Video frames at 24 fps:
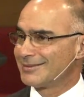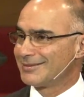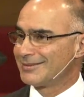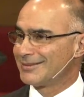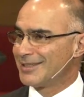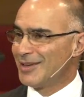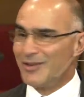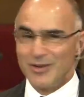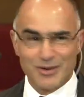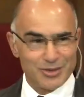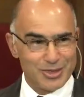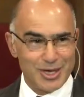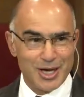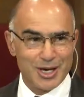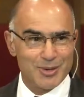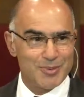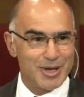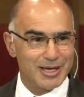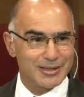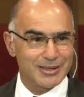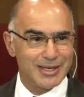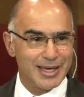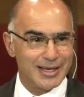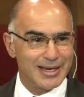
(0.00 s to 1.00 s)
Hear your thought
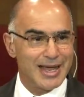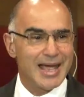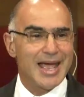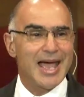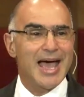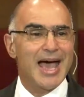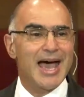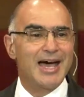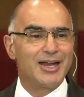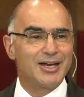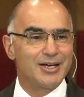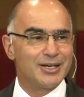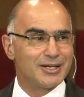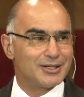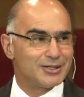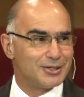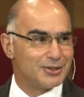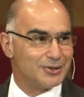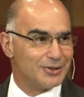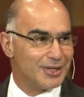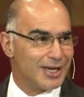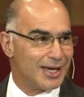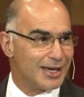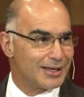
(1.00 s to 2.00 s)
about that? How did it
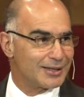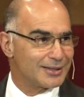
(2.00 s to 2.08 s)
do that?